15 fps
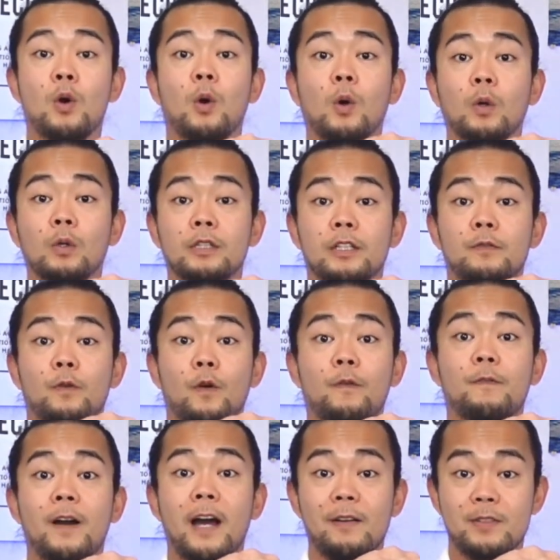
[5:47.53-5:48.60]
Hold it for
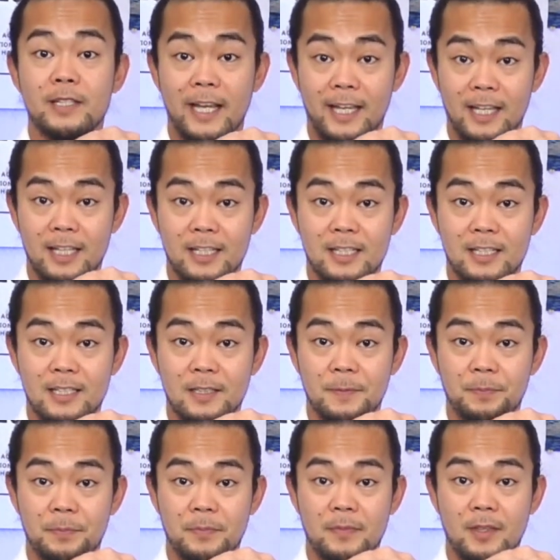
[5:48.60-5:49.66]
5 seconds.
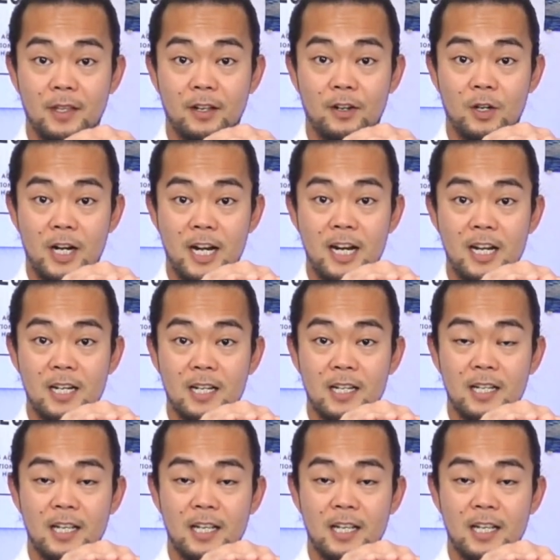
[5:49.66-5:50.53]
All right?